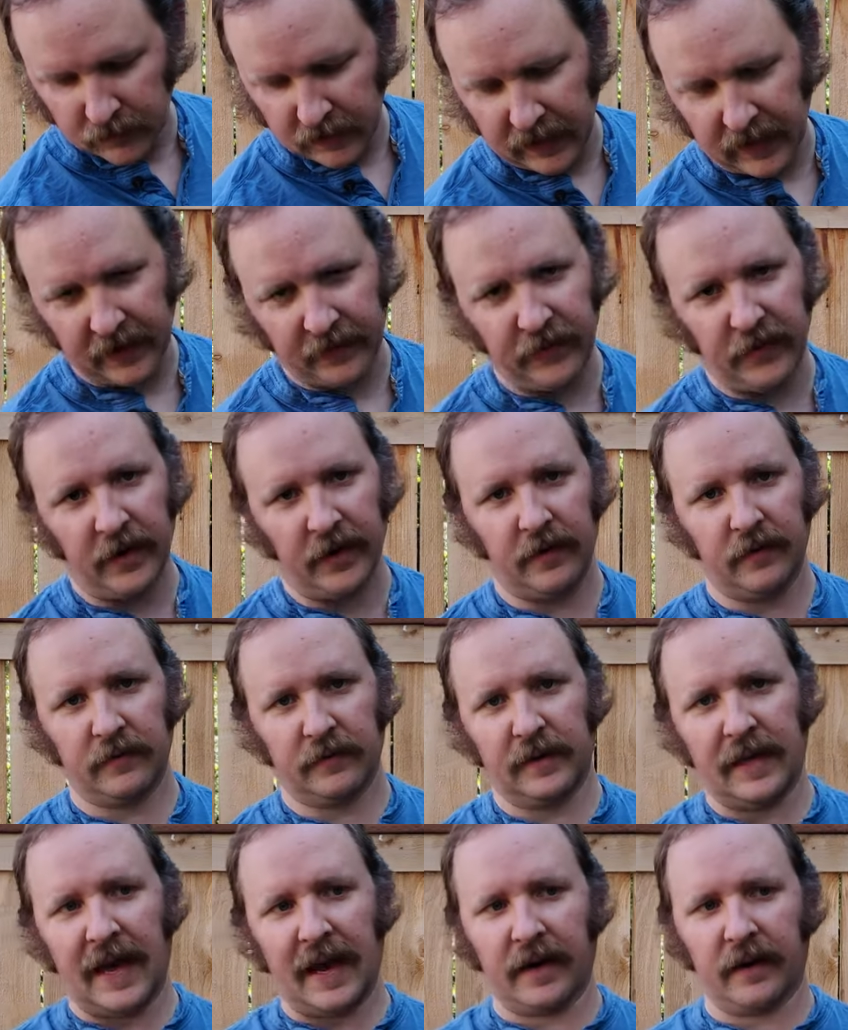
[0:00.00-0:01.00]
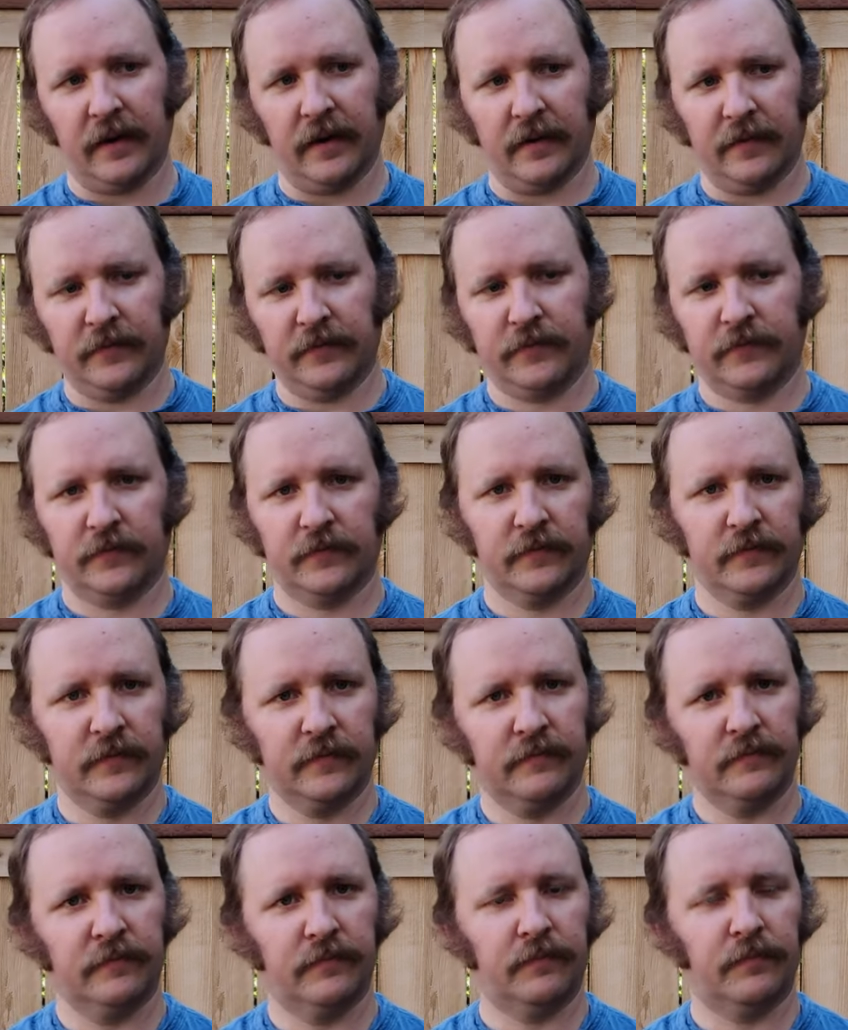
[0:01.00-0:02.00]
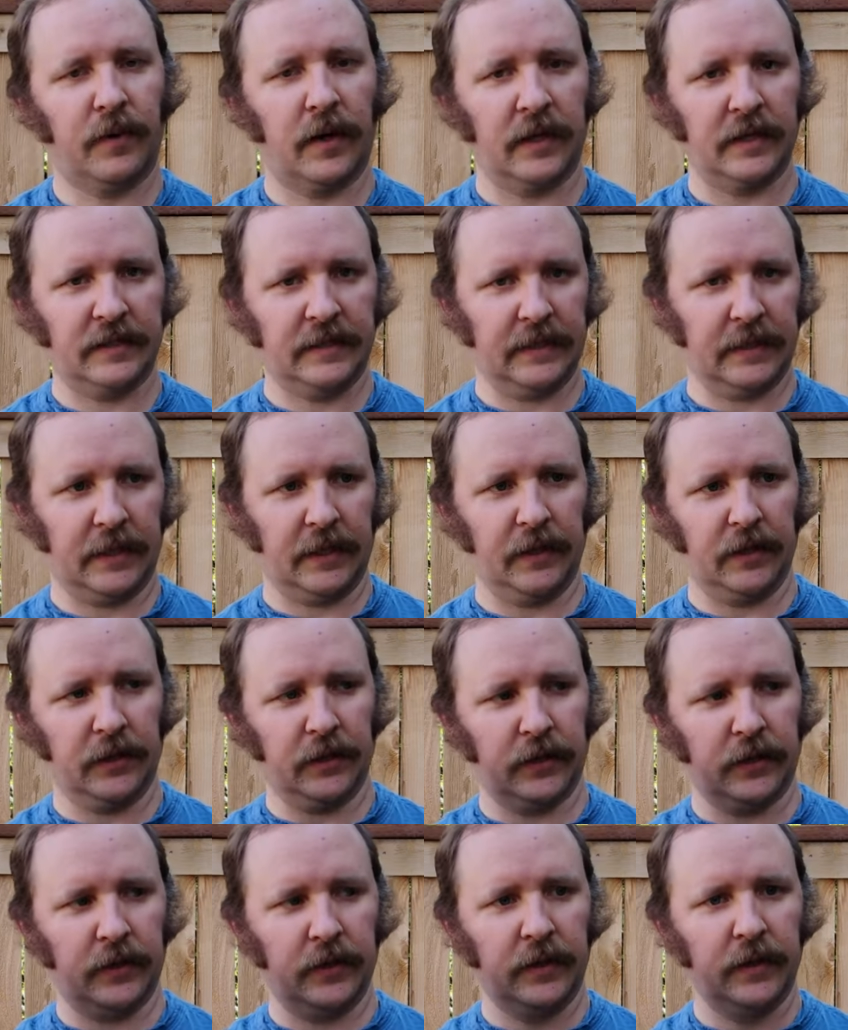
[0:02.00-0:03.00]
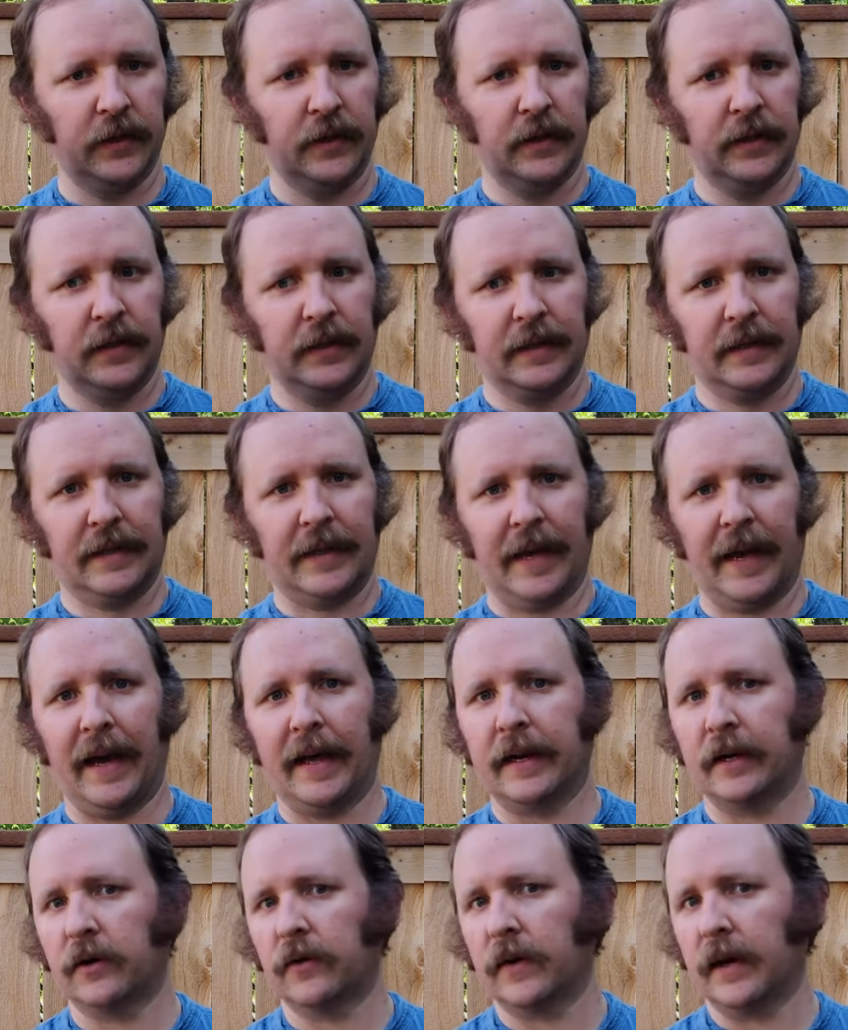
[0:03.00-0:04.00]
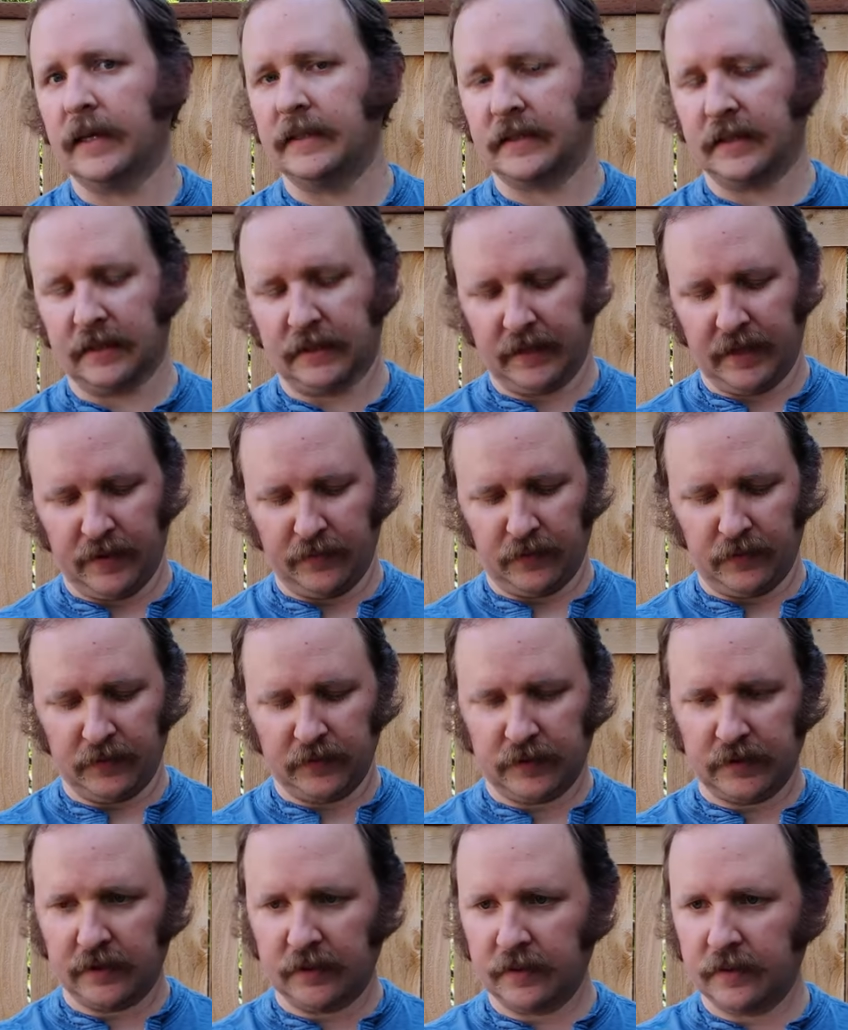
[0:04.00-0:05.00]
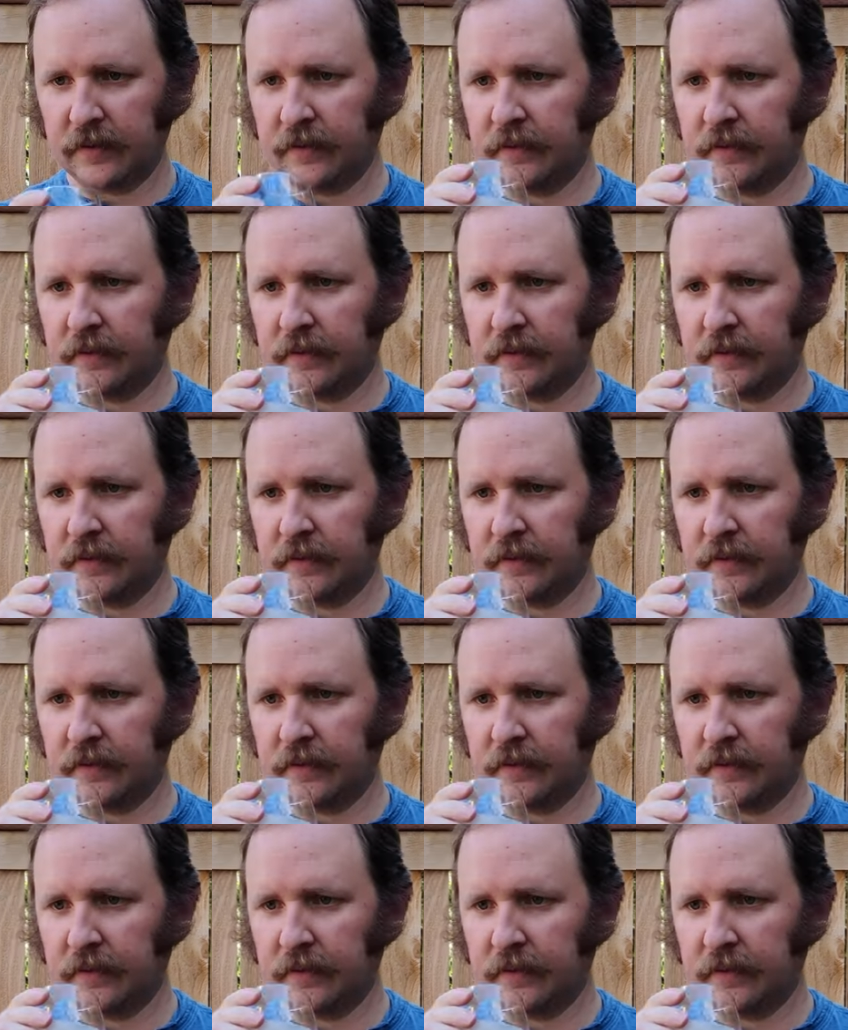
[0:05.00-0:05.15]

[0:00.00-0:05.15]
and their lack of particular categorizing labels.